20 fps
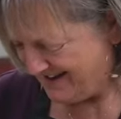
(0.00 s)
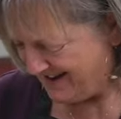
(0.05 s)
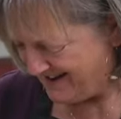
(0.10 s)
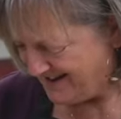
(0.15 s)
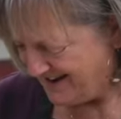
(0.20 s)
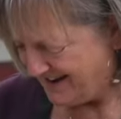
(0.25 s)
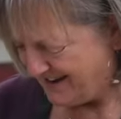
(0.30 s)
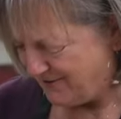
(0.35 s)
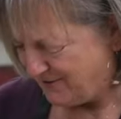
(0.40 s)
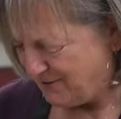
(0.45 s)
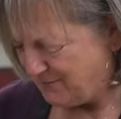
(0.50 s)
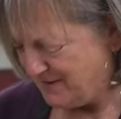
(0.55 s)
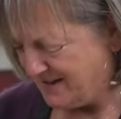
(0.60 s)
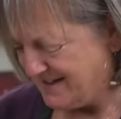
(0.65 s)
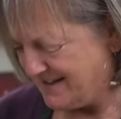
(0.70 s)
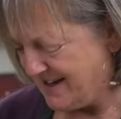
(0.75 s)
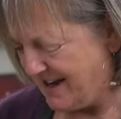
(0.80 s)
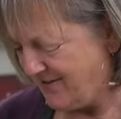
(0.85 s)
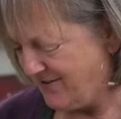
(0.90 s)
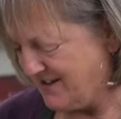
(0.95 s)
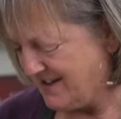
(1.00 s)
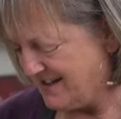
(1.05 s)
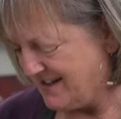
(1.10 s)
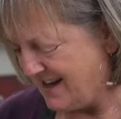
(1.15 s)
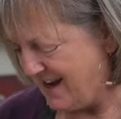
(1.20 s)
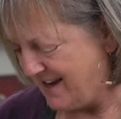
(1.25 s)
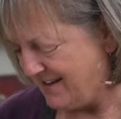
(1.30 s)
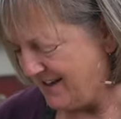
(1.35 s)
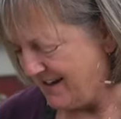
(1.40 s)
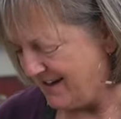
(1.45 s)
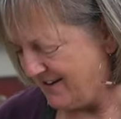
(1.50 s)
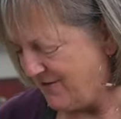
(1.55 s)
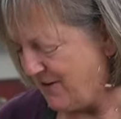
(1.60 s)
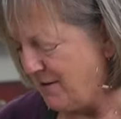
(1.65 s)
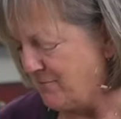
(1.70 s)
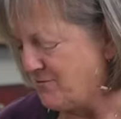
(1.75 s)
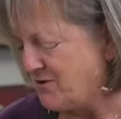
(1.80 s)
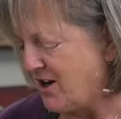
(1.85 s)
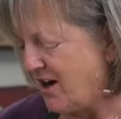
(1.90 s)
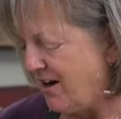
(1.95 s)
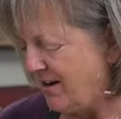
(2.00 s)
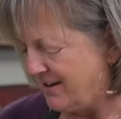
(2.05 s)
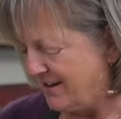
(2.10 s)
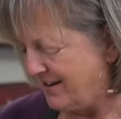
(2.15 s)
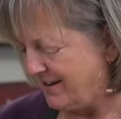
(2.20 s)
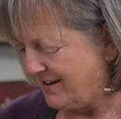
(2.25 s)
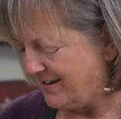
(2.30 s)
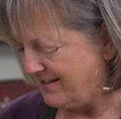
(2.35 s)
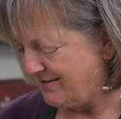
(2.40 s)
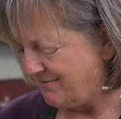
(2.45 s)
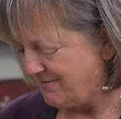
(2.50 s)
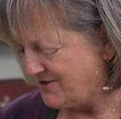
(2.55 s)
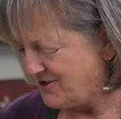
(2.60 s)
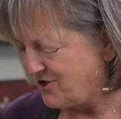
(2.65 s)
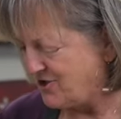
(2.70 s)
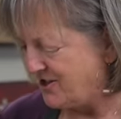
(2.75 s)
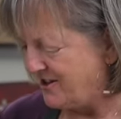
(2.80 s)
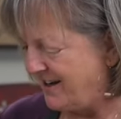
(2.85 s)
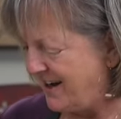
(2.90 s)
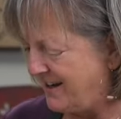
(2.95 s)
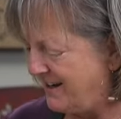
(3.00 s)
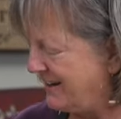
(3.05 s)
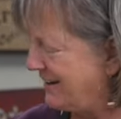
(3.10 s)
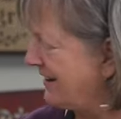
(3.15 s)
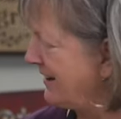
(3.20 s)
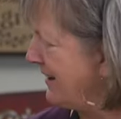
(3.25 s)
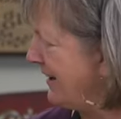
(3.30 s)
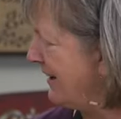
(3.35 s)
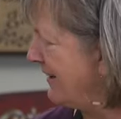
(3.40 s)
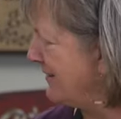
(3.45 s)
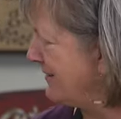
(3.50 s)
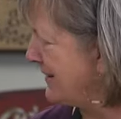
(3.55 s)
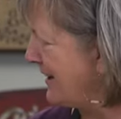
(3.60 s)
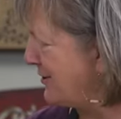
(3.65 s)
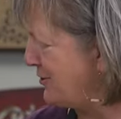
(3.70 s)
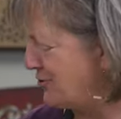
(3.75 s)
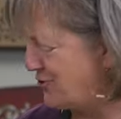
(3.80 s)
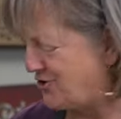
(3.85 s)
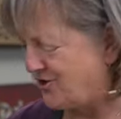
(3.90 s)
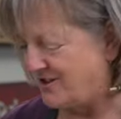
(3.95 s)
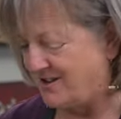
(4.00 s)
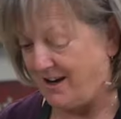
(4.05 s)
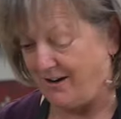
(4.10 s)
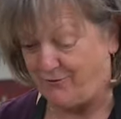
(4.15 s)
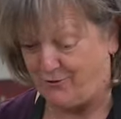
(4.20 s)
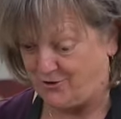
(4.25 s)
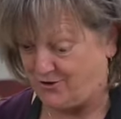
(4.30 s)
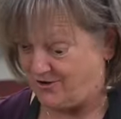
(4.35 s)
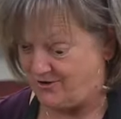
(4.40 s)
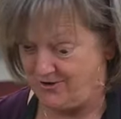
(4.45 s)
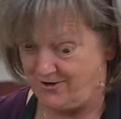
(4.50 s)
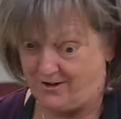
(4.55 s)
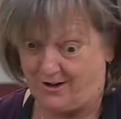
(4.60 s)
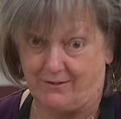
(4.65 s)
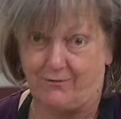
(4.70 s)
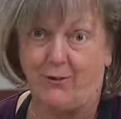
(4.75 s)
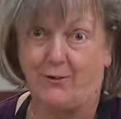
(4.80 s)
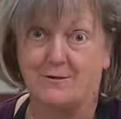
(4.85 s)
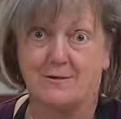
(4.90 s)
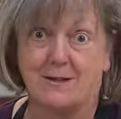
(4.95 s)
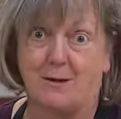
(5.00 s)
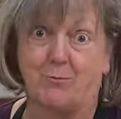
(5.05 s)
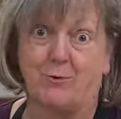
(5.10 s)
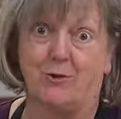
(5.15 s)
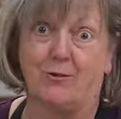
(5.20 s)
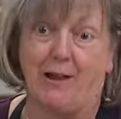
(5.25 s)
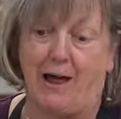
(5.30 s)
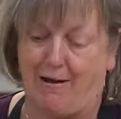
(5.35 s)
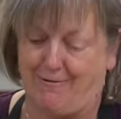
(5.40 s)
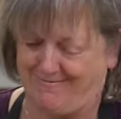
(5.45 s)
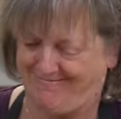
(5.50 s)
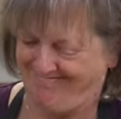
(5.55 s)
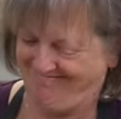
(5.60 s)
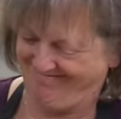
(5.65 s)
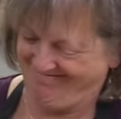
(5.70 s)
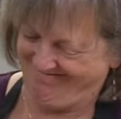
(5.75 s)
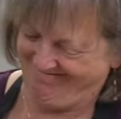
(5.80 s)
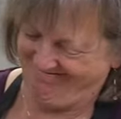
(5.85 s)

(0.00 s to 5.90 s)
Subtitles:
I think it would be safe to say that if I'm talking and shenaniganing, that you should never turn your headphones up too loud.